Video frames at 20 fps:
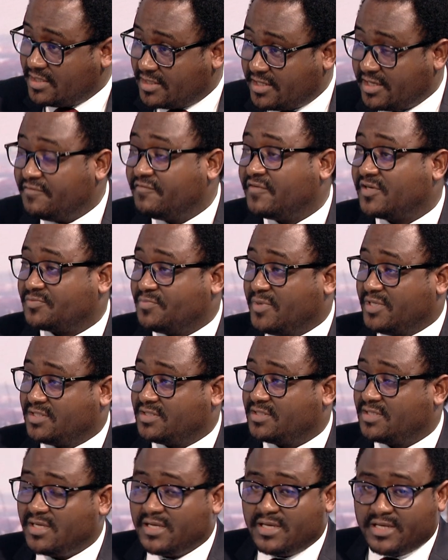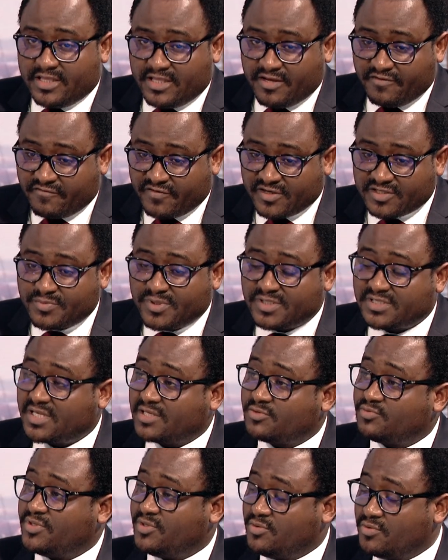the investments. The investments
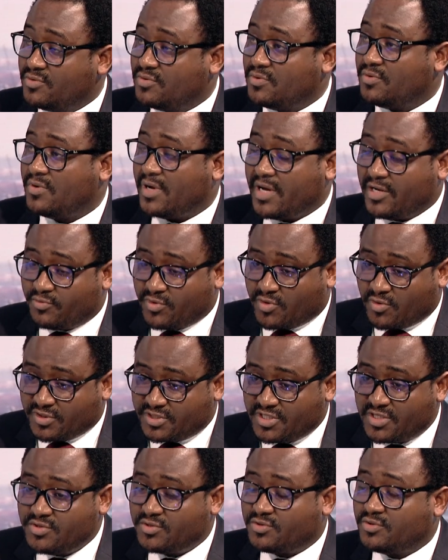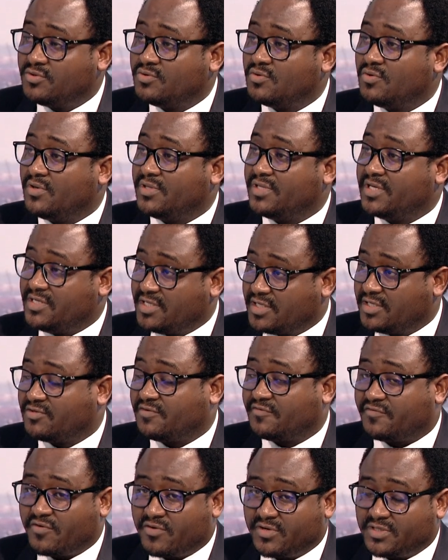that we do and we continue to do on the digital
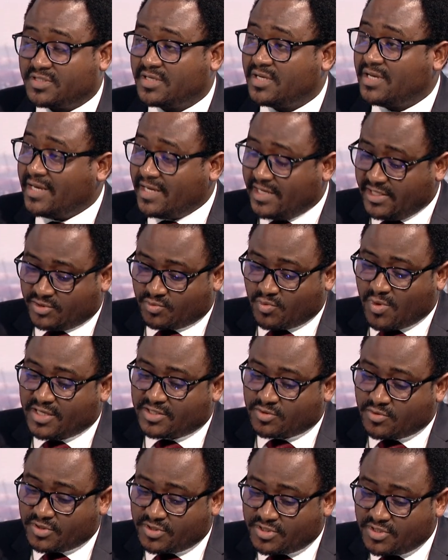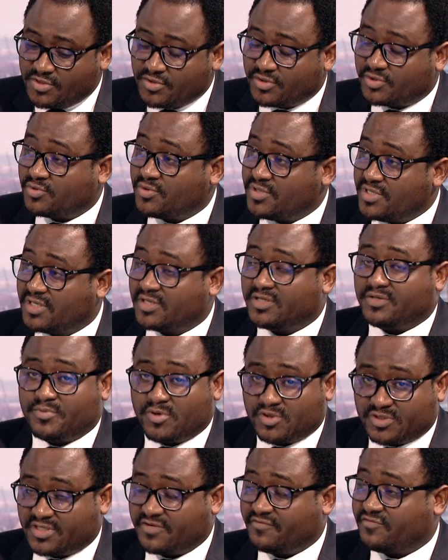front is what continues to yield
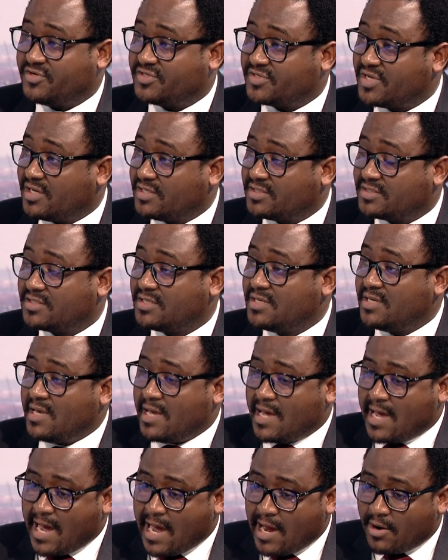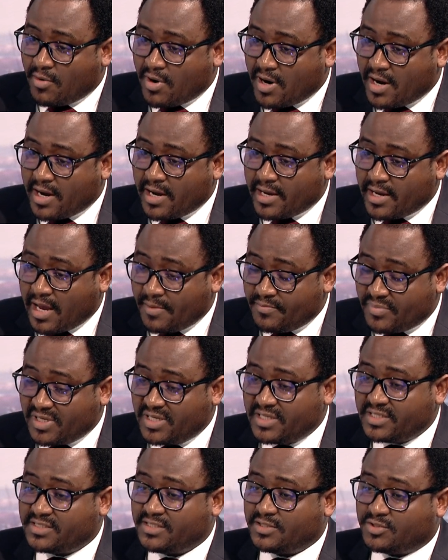positive results. Our
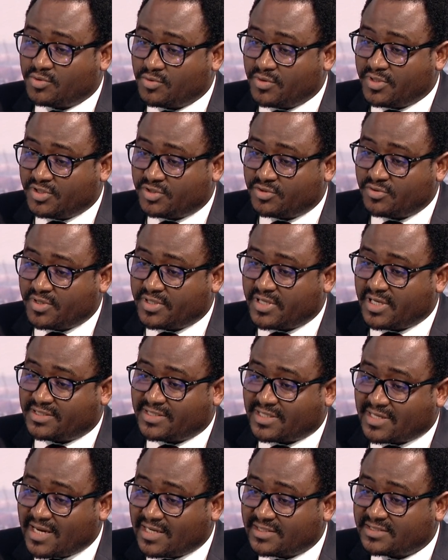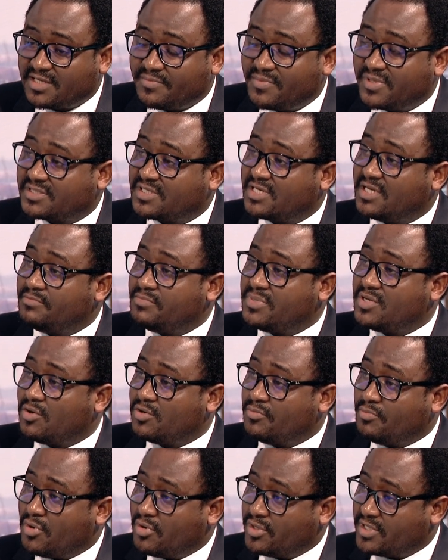ability to ensure that our customers can be
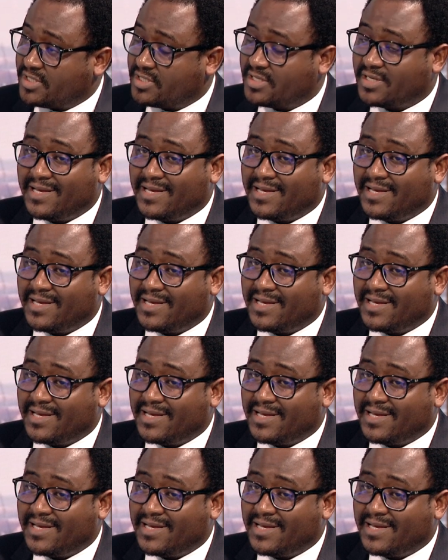onboarded,